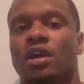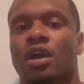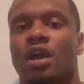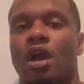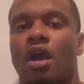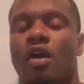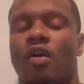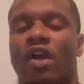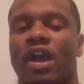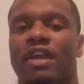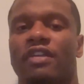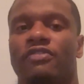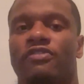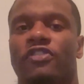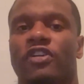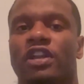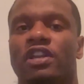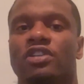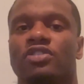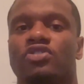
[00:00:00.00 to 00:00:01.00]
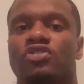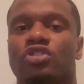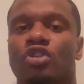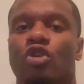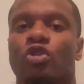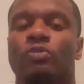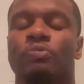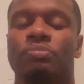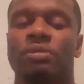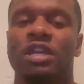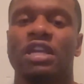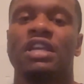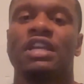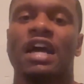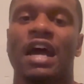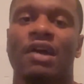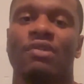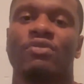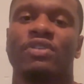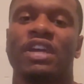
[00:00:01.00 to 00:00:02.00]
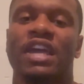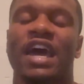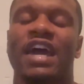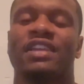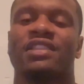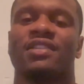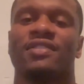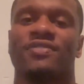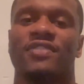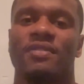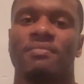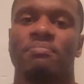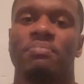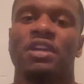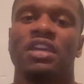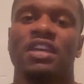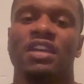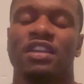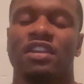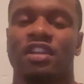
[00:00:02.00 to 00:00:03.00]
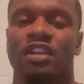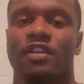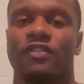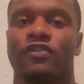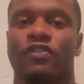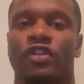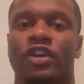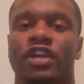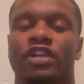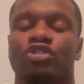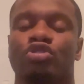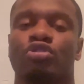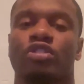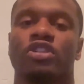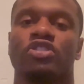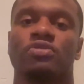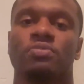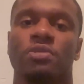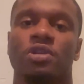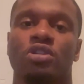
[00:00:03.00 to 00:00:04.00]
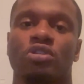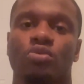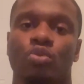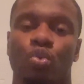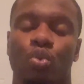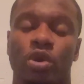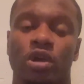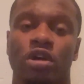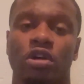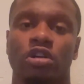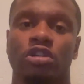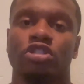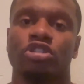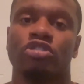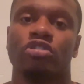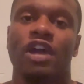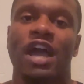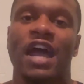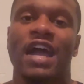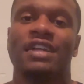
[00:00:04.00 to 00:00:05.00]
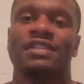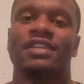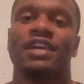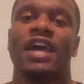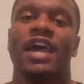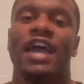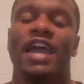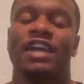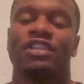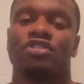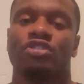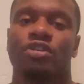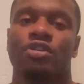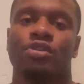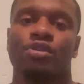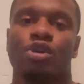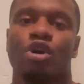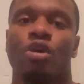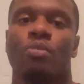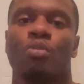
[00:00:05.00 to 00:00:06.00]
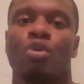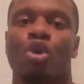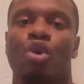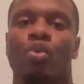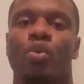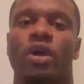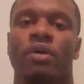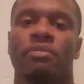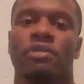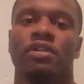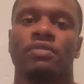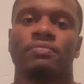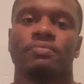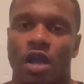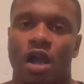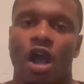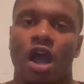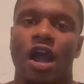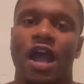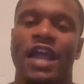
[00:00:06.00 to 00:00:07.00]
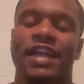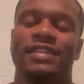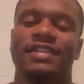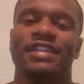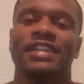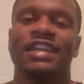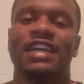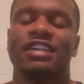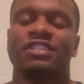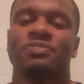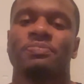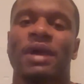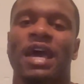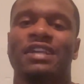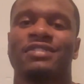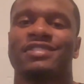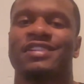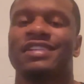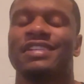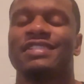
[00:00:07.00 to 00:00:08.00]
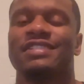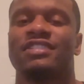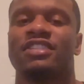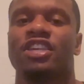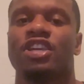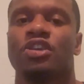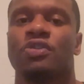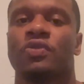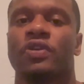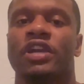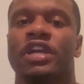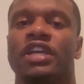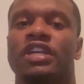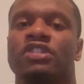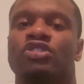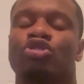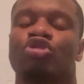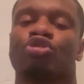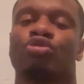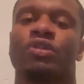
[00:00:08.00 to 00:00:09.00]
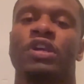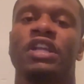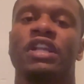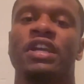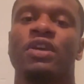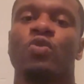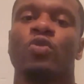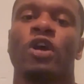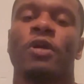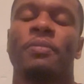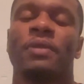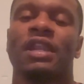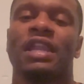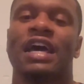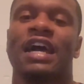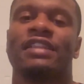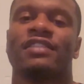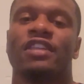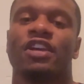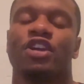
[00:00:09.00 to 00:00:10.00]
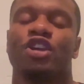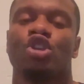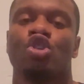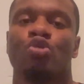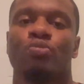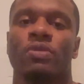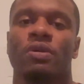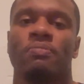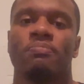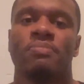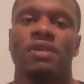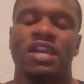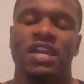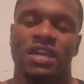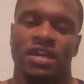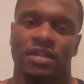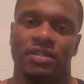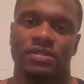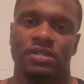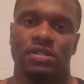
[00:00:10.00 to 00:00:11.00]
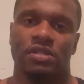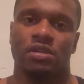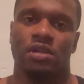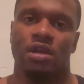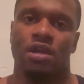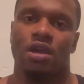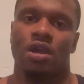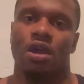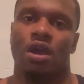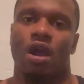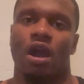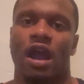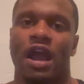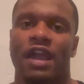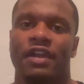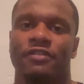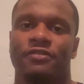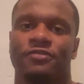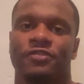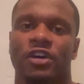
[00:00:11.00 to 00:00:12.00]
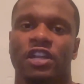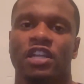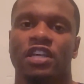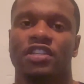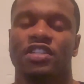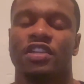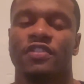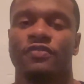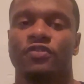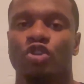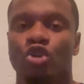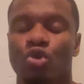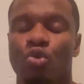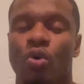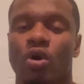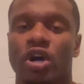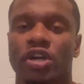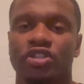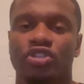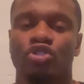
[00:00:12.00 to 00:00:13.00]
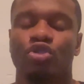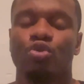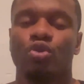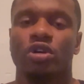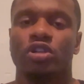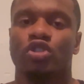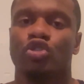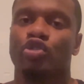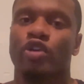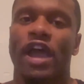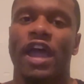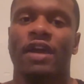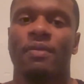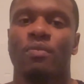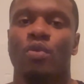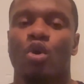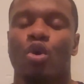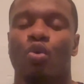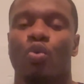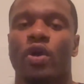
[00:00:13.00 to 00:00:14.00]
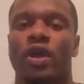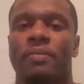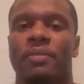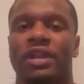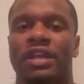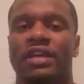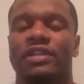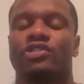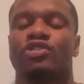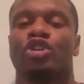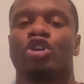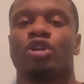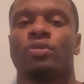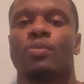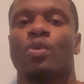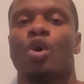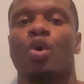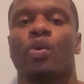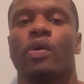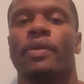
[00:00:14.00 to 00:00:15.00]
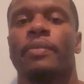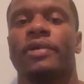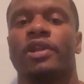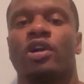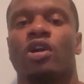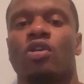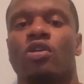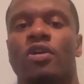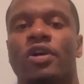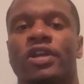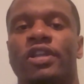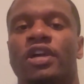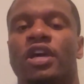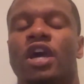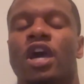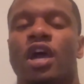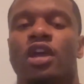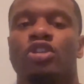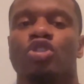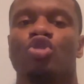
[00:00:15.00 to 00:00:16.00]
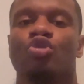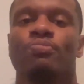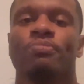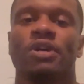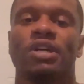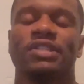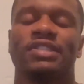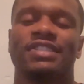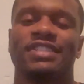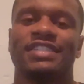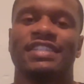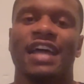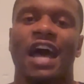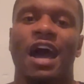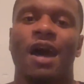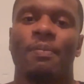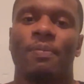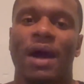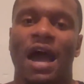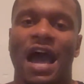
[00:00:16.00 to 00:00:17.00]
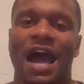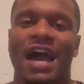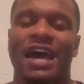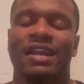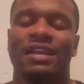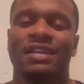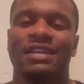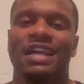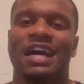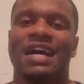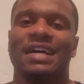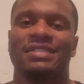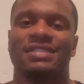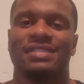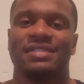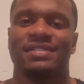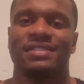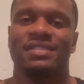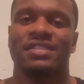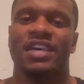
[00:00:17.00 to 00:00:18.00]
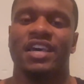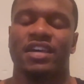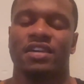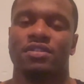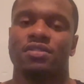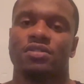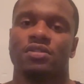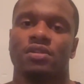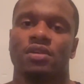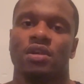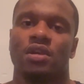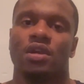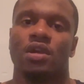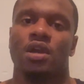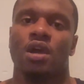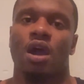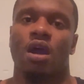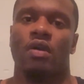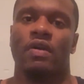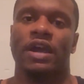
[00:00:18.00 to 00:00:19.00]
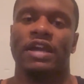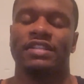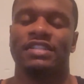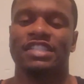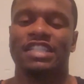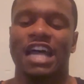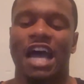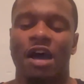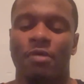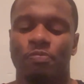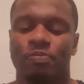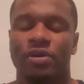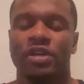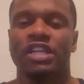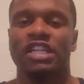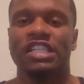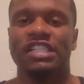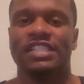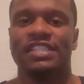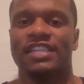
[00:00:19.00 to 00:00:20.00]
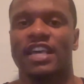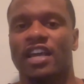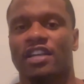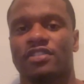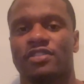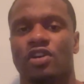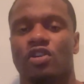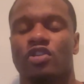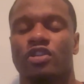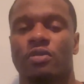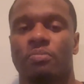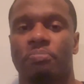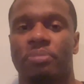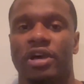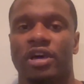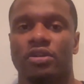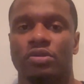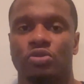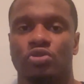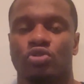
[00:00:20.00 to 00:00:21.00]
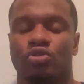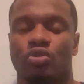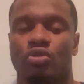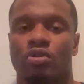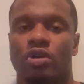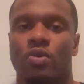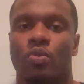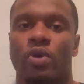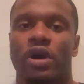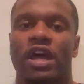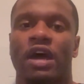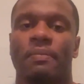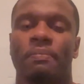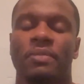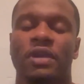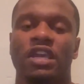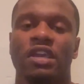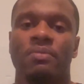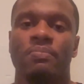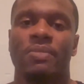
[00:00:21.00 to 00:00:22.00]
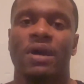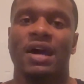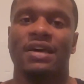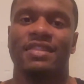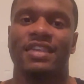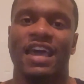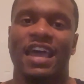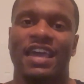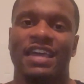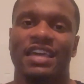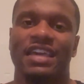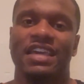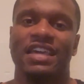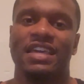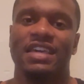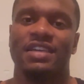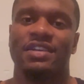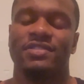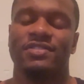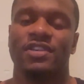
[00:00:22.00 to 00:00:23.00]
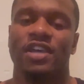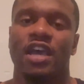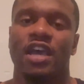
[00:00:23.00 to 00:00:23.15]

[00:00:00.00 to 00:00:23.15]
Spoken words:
All right, fellas, so be non-reactive and be indifferent, and trust me, you will attract and turn on more women. All right, the next masculine secret is treating women like they're human beings. All right, fellas, if you want to attract more women and turn more women on, you must stop idolizing sex. All right, stop putting sex on a pedestal. And what I mean by that is,